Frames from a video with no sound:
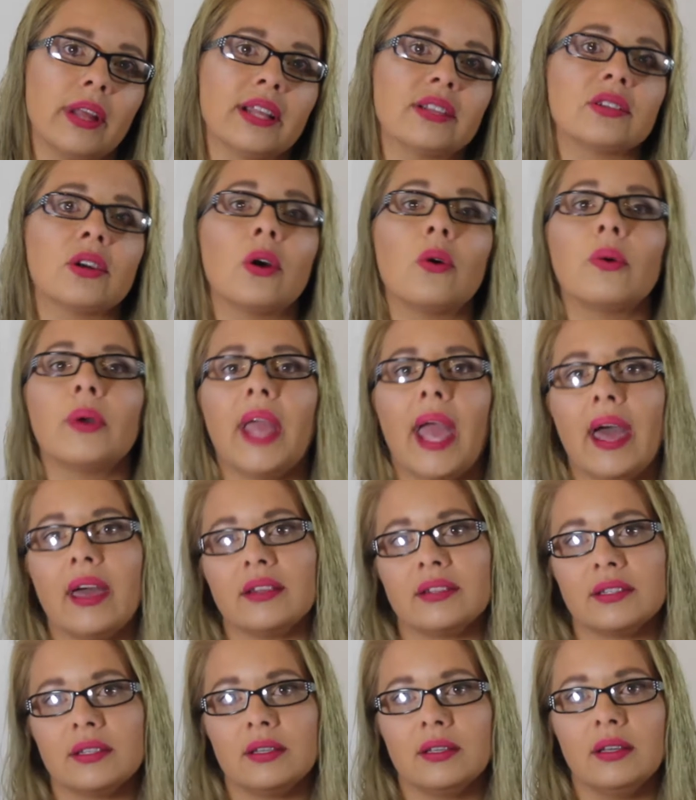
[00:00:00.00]
let's go
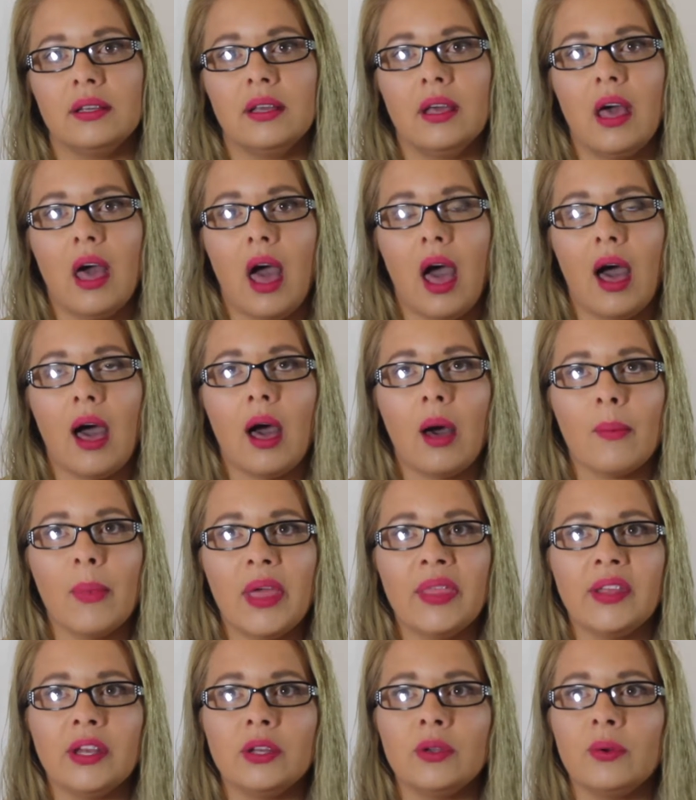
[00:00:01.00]
get.
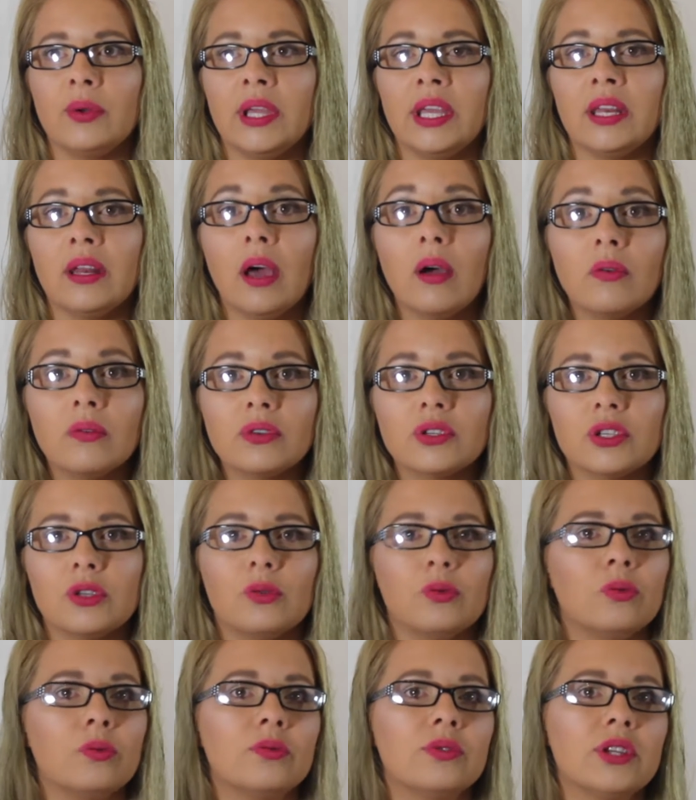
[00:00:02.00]
And then you eat out.
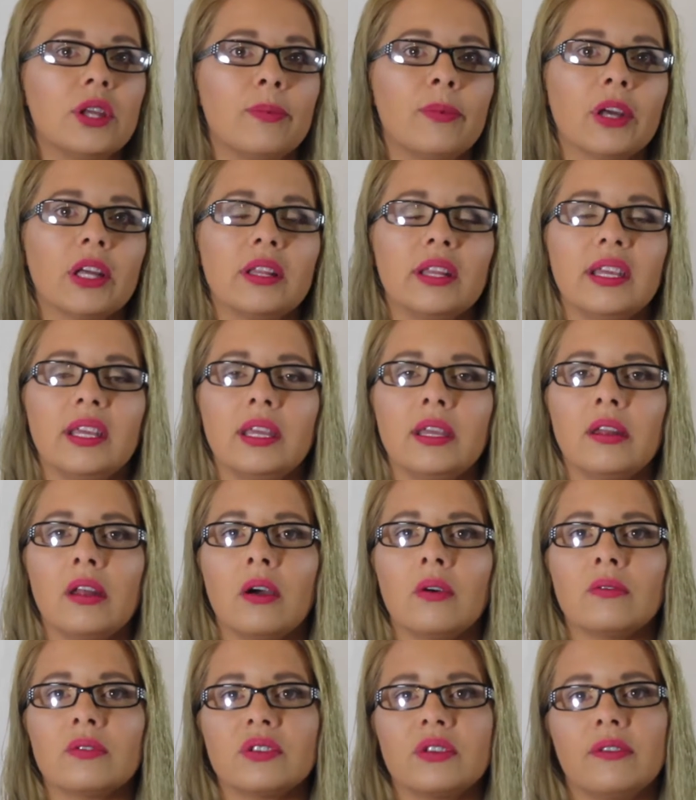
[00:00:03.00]
You typically eat
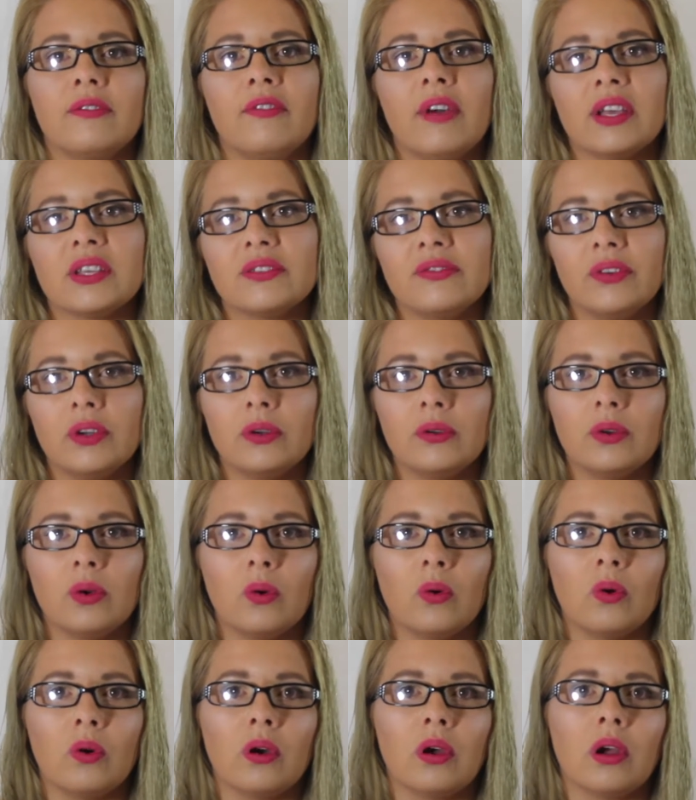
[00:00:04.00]
out fast food
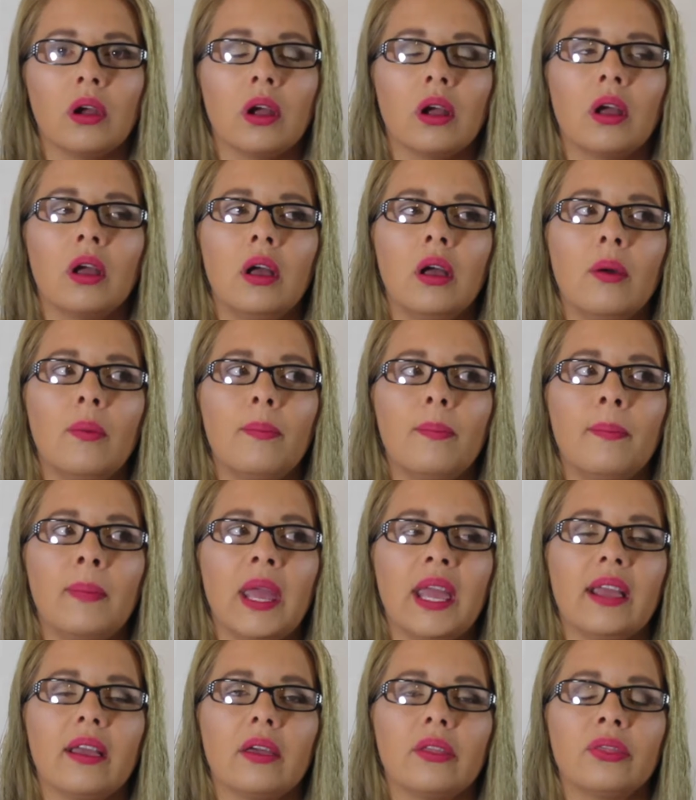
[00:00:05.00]
or
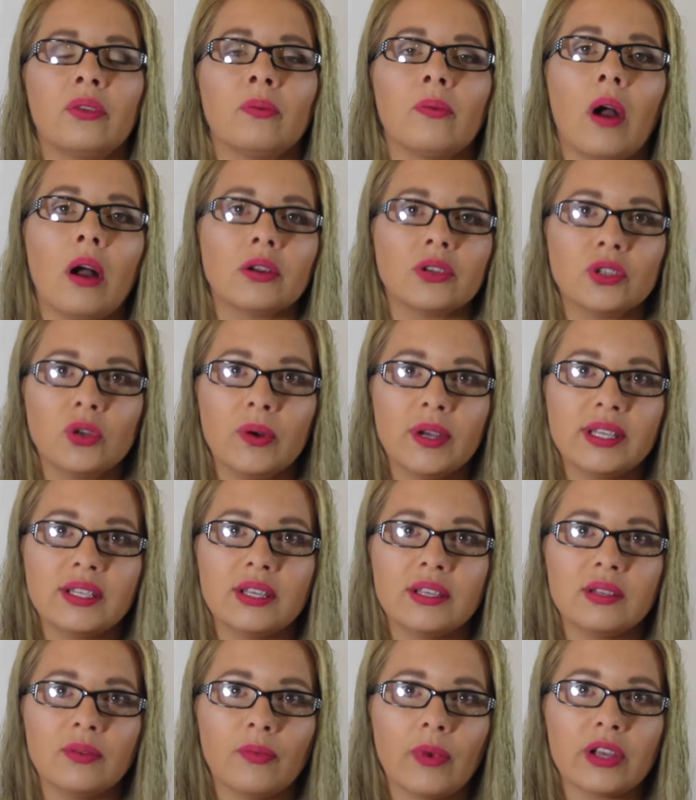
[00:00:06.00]
make the wrong
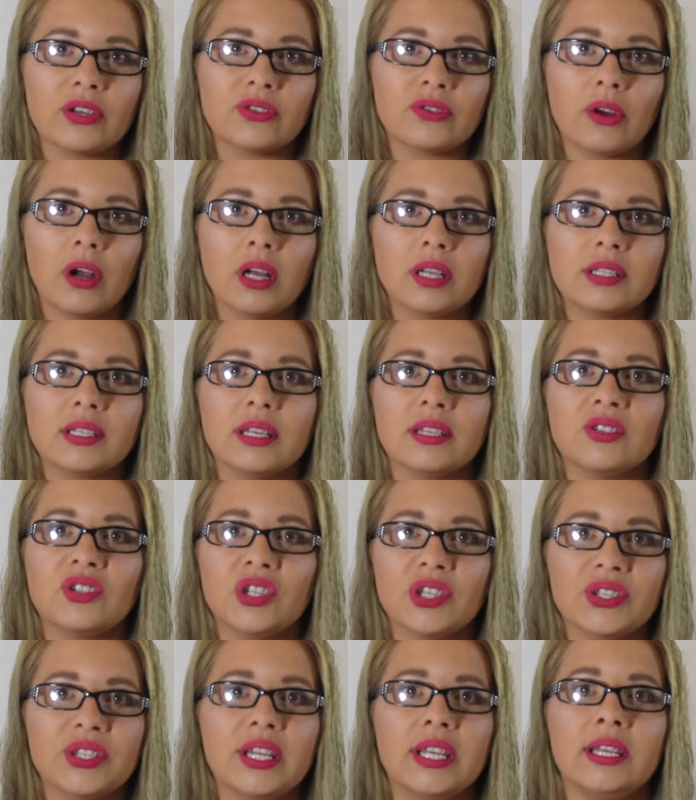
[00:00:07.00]
choices in restaurants. It's
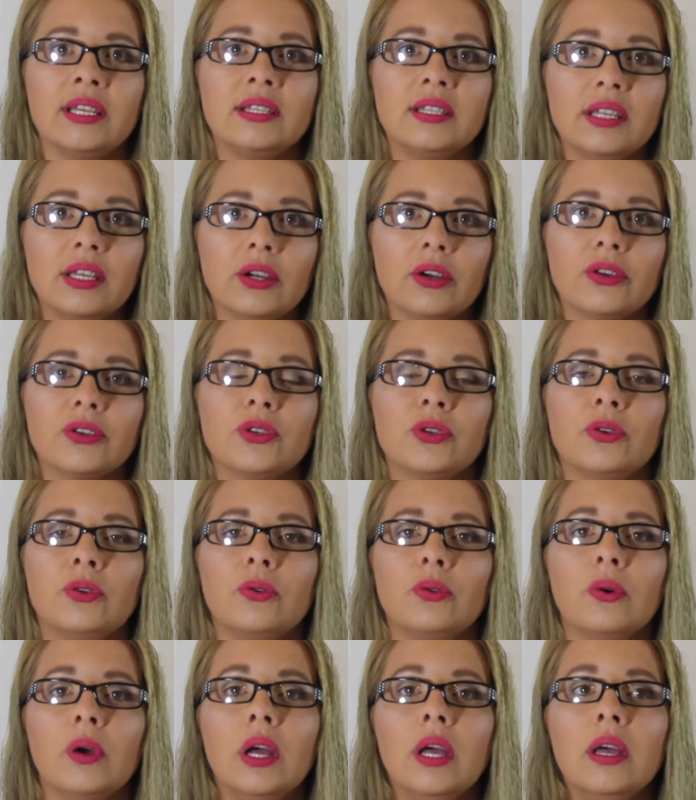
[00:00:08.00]
just easier
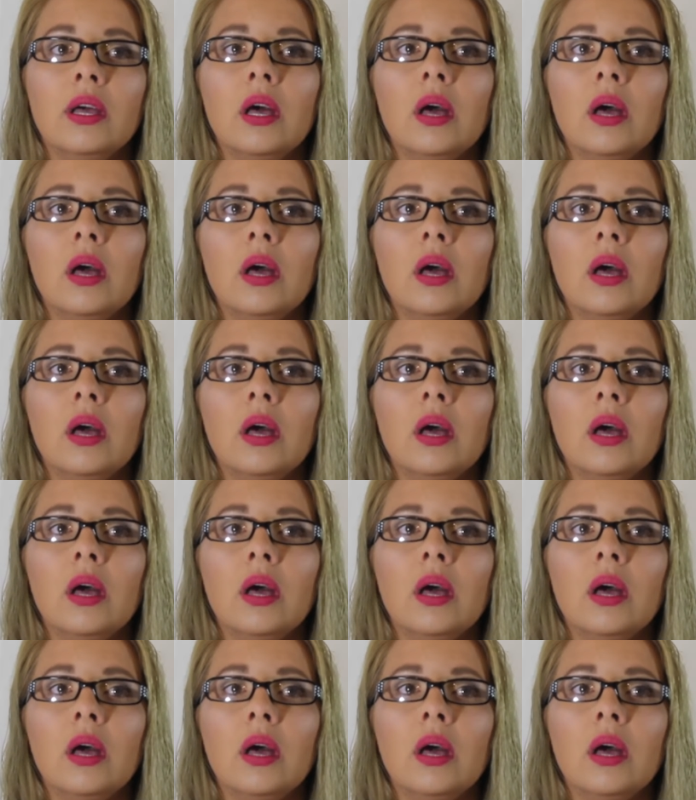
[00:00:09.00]
to